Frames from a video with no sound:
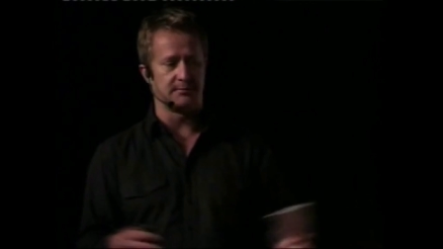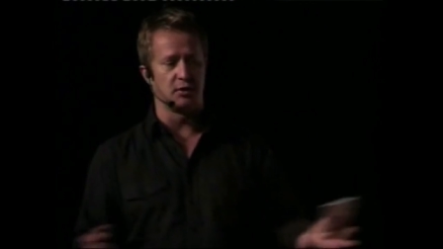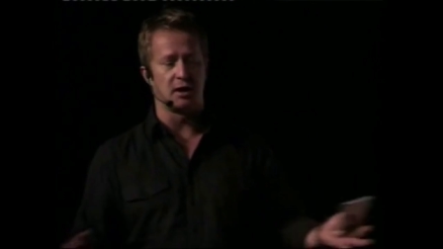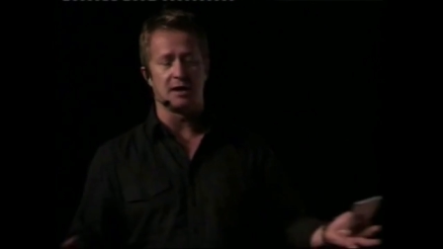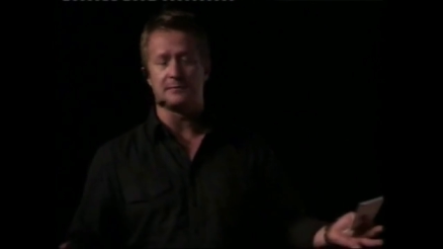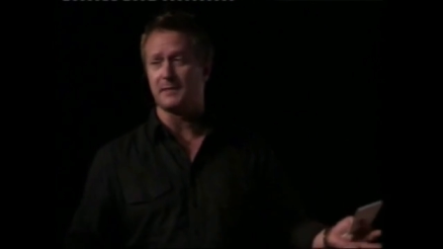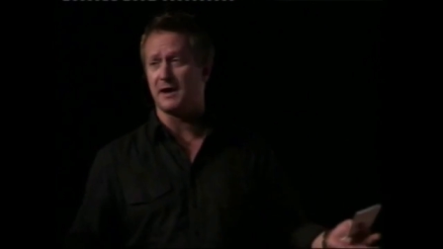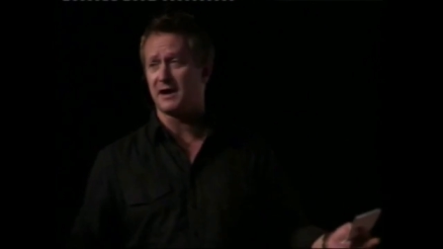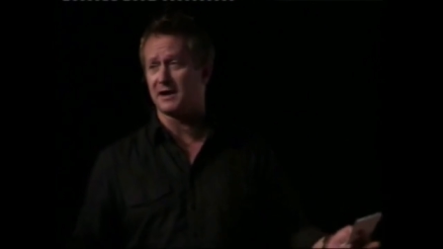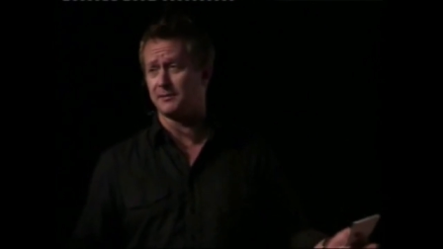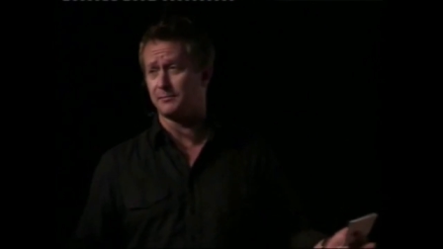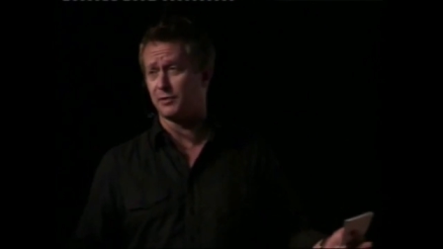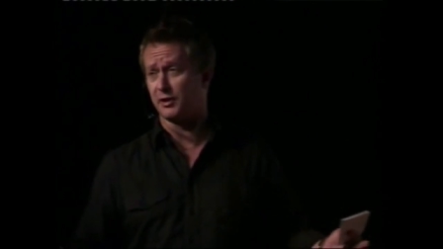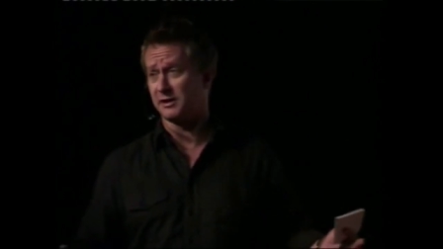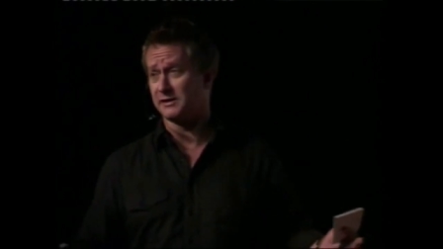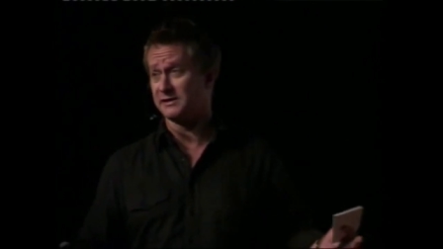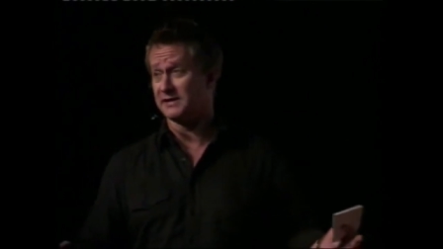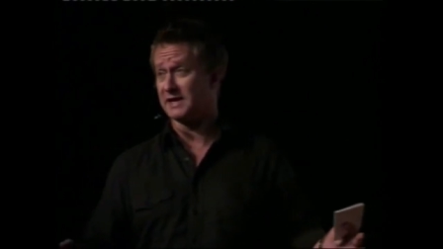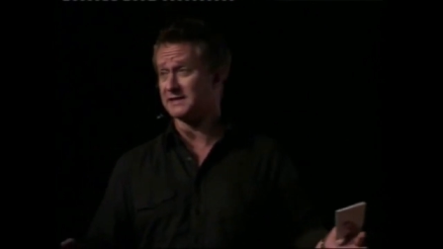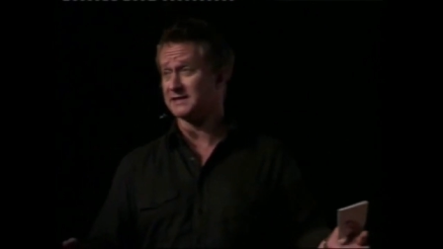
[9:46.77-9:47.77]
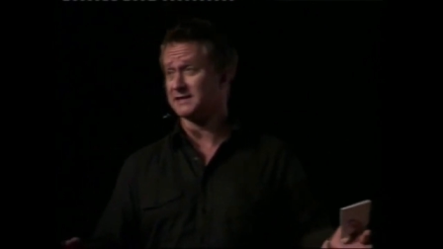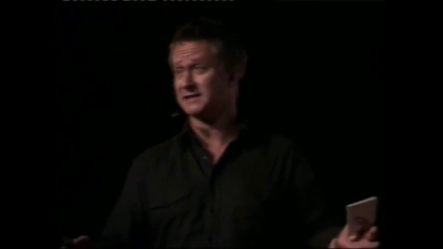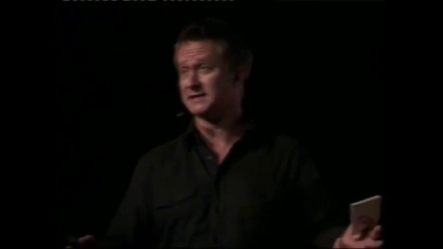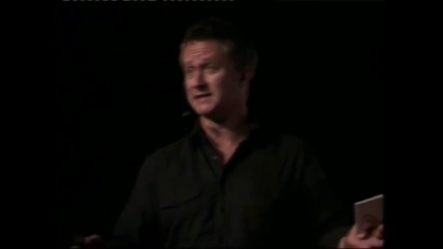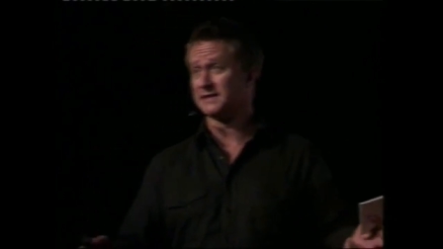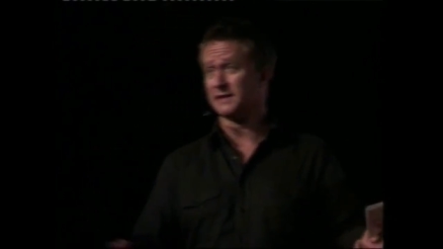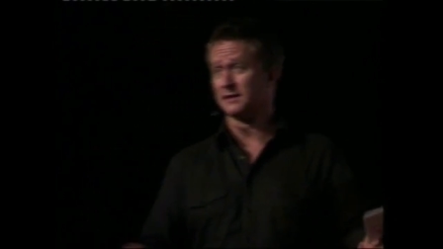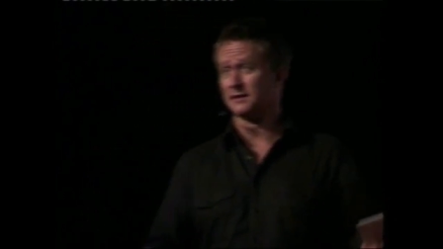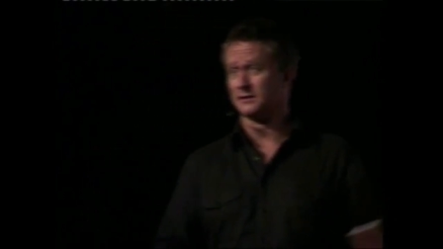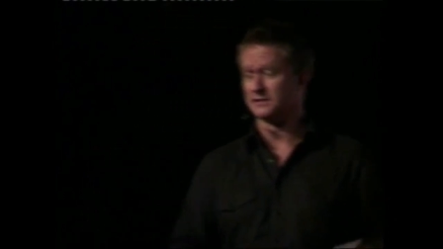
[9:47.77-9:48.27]
and he brought back about a
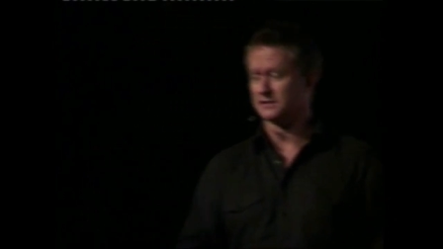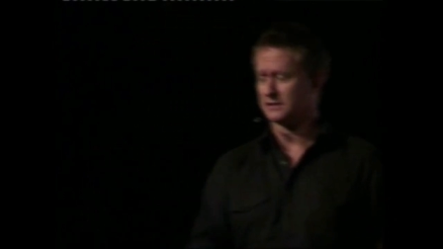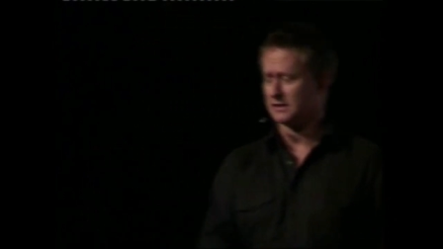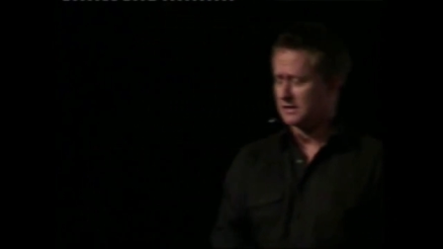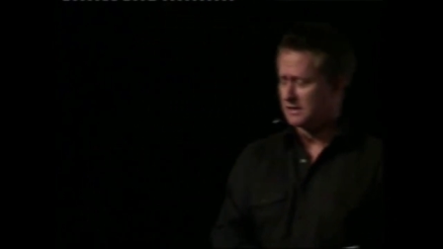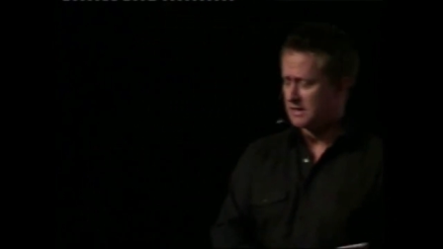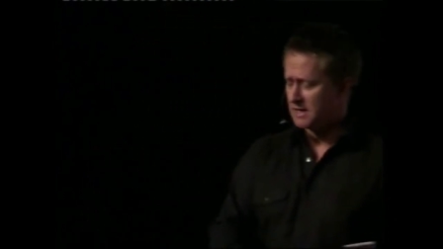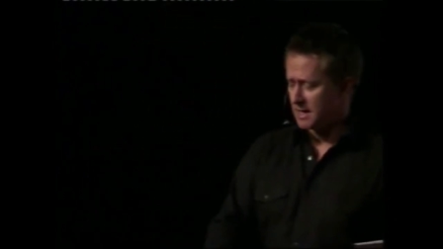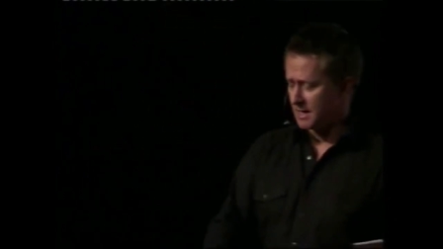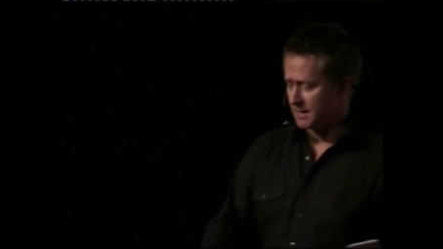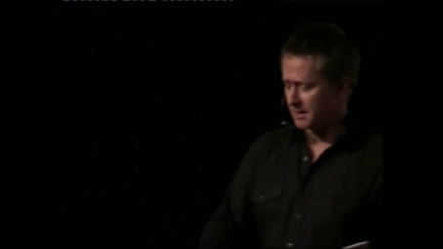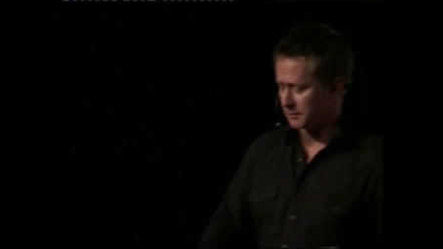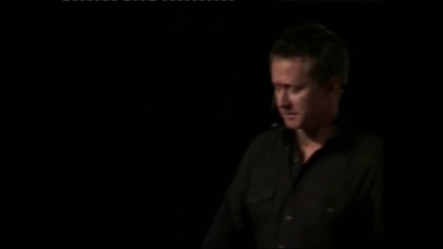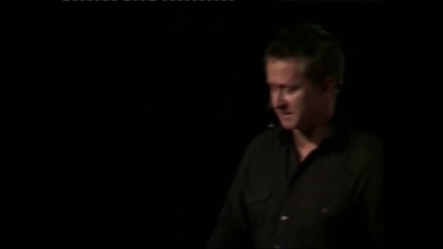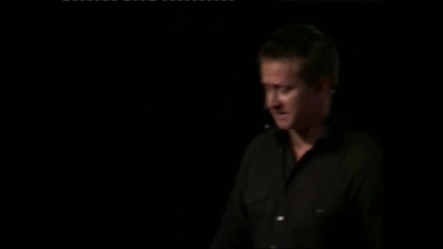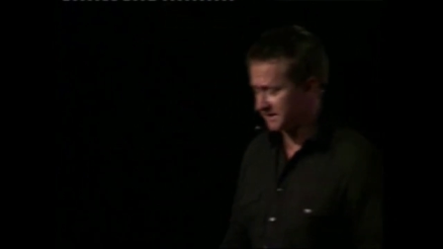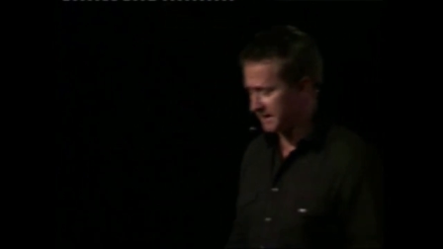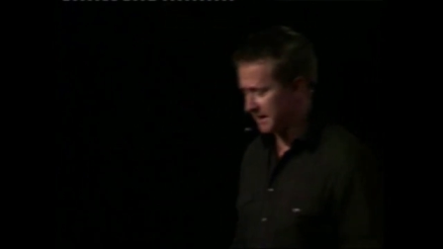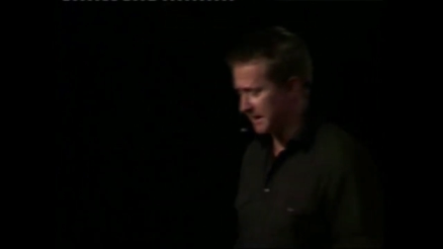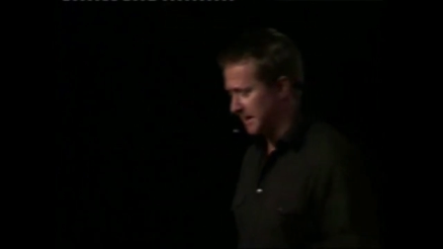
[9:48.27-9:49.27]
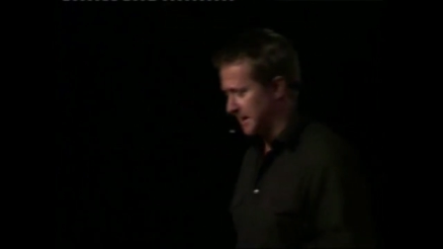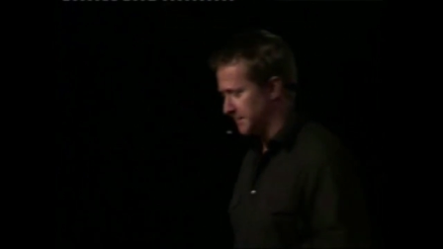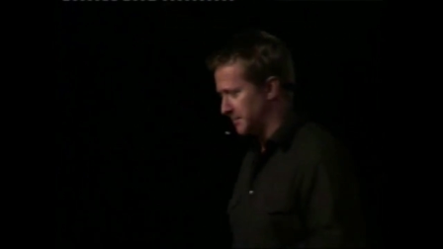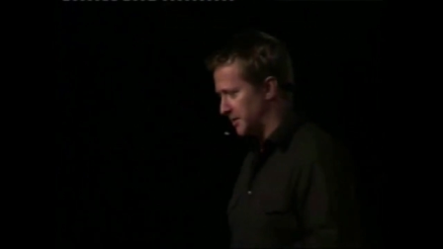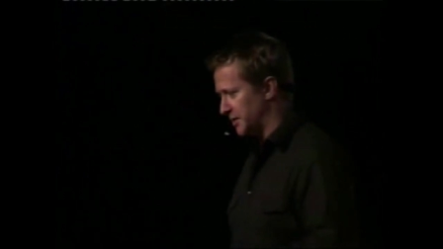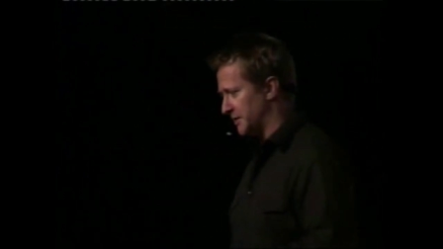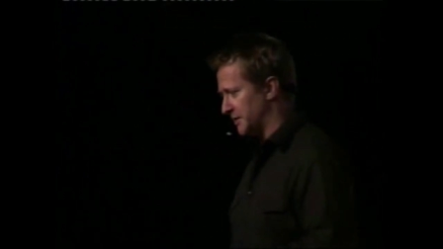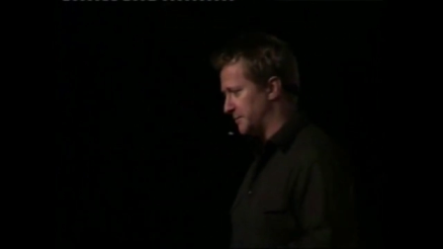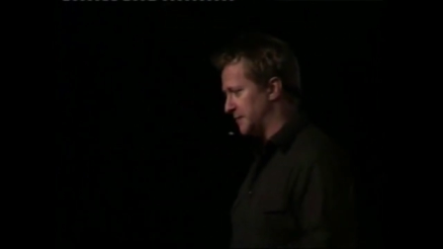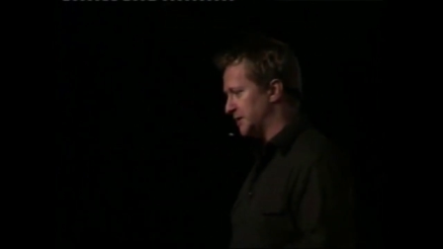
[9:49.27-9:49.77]
dozen seals. And they were skinning
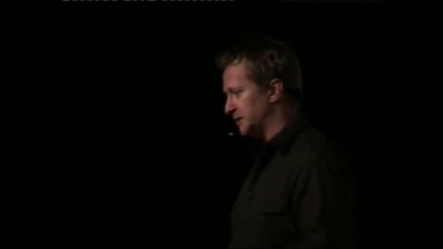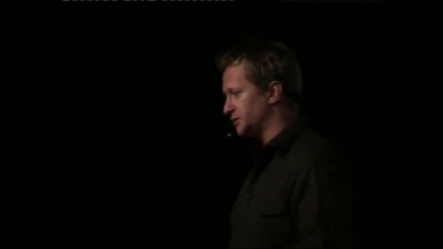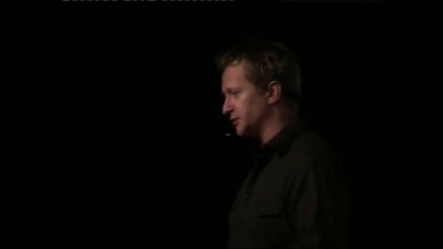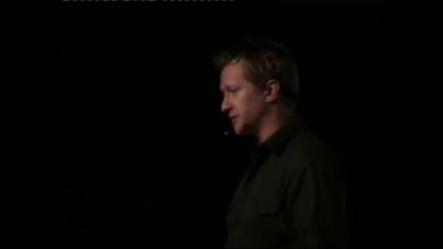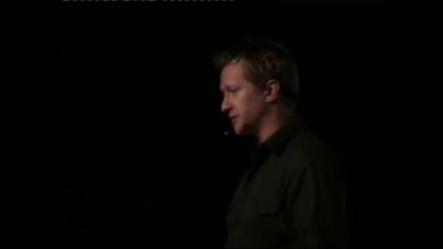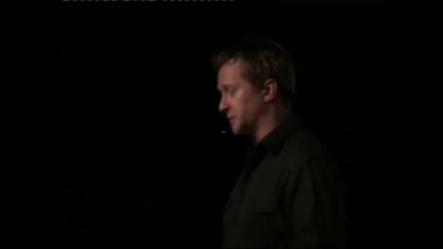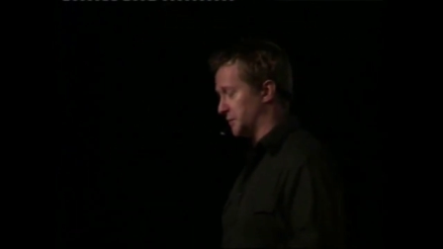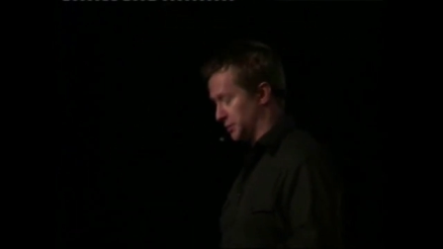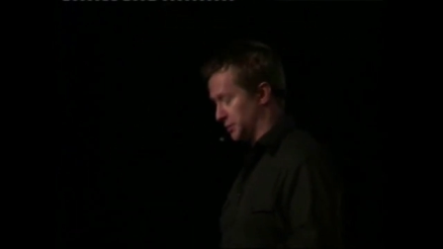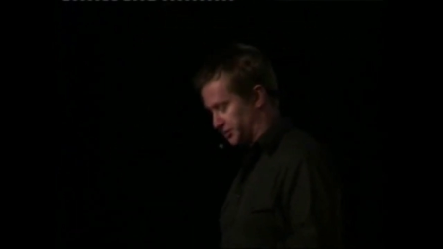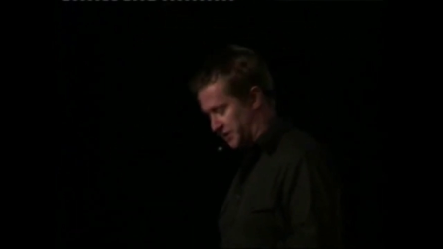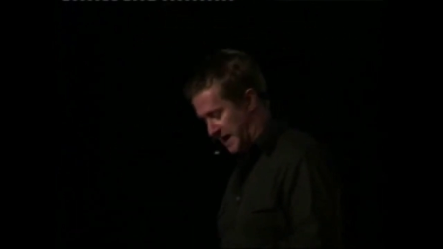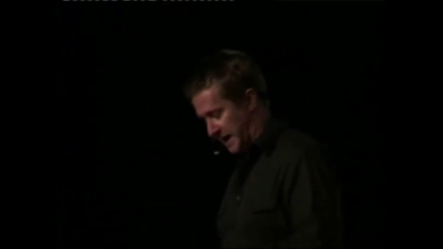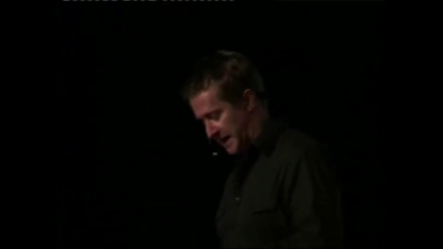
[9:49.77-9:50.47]
them on the beach as we were